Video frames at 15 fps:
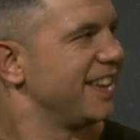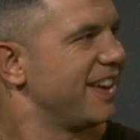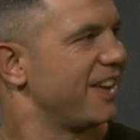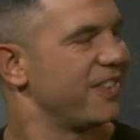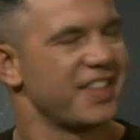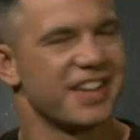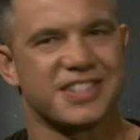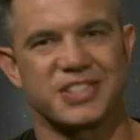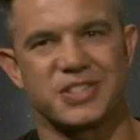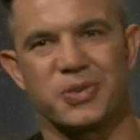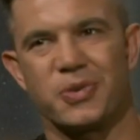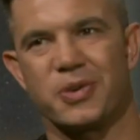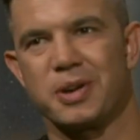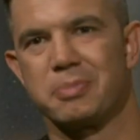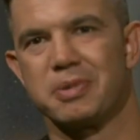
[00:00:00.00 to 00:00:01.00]
you know mm -hmm. that
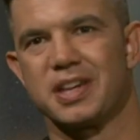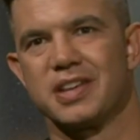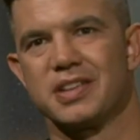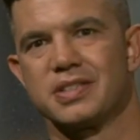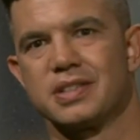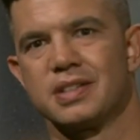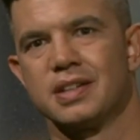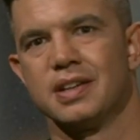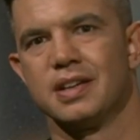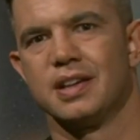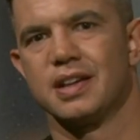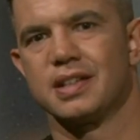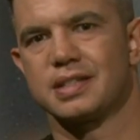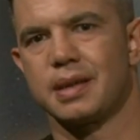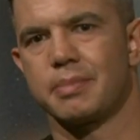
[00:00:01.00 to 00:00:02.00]
story because
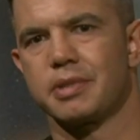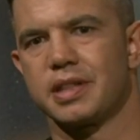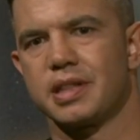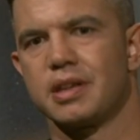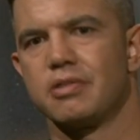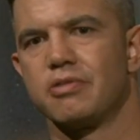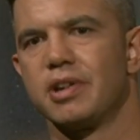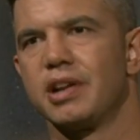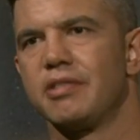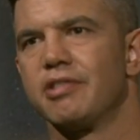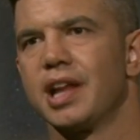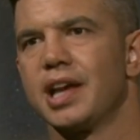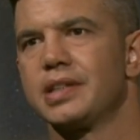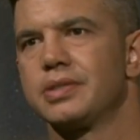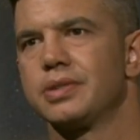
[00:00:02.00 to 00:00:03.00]
it's something that you really
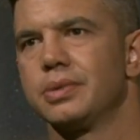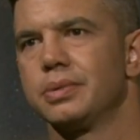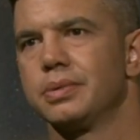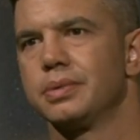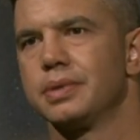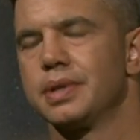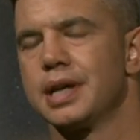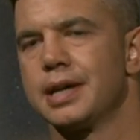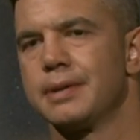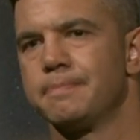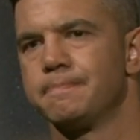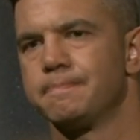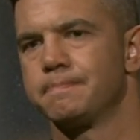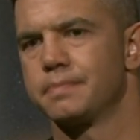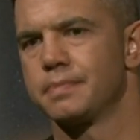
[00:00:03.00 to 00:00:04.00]
relate to.
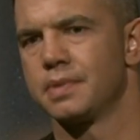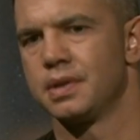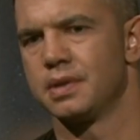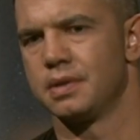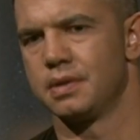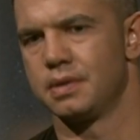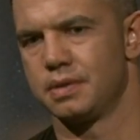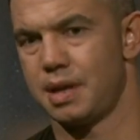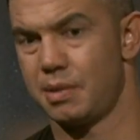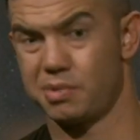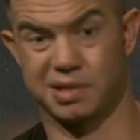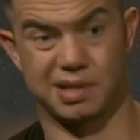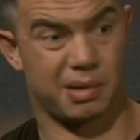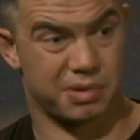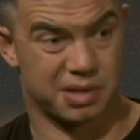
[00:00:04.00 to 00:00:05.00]
Um, that
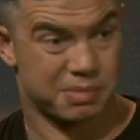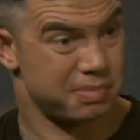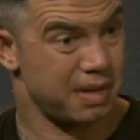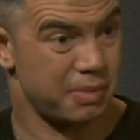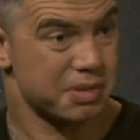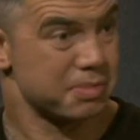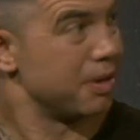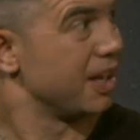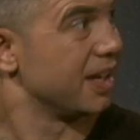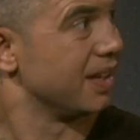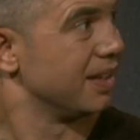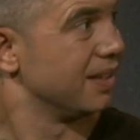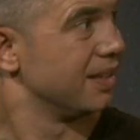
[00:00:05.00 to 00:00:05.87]
was that was that was me. Mm. You